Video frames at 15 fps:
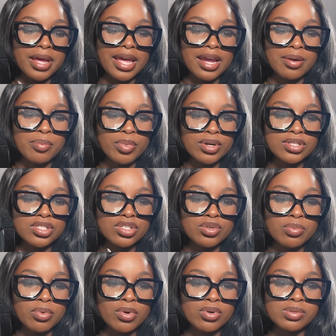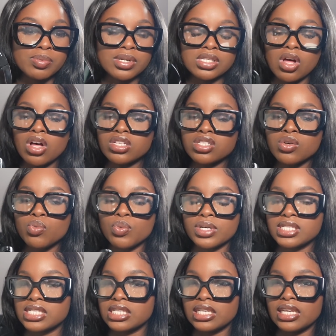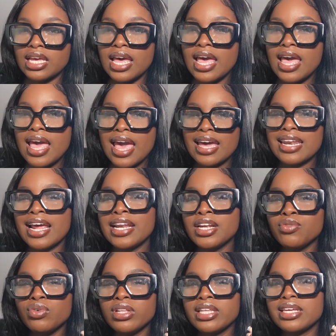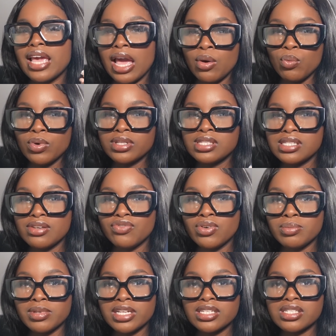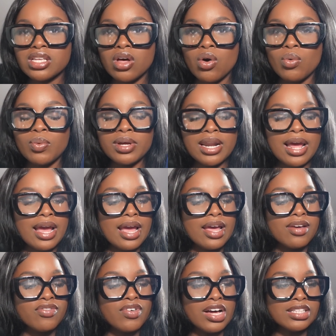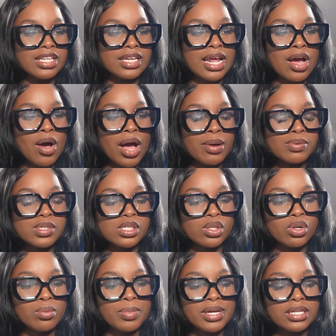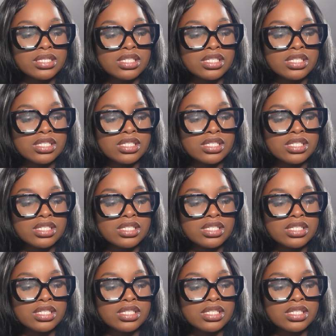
amber, tuberose, but it's also woodsy. And I didn't really get woodsy from this, so when I found that out, I was a little bit